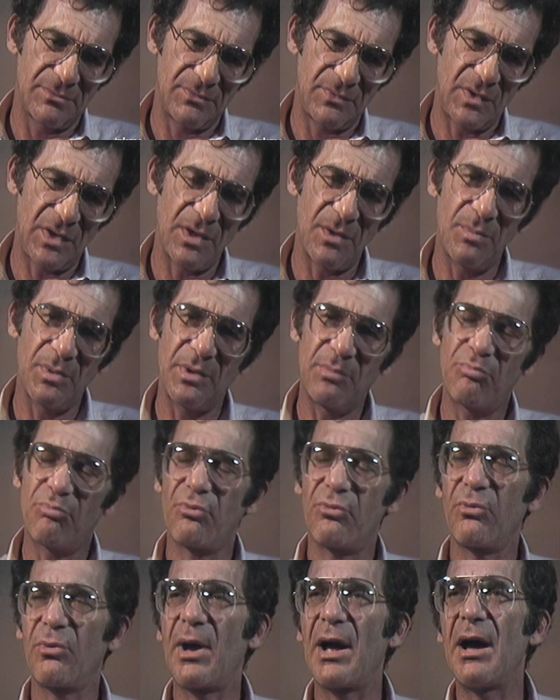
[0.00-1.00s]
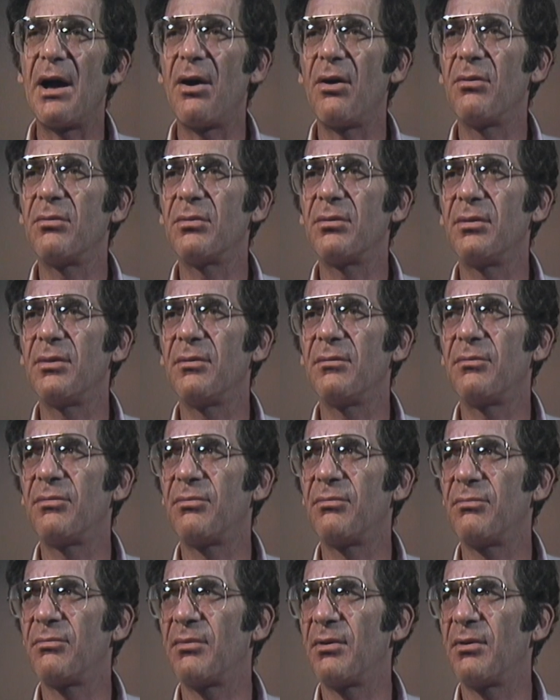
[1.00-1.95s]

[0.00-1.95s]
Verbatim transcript: terribly proud of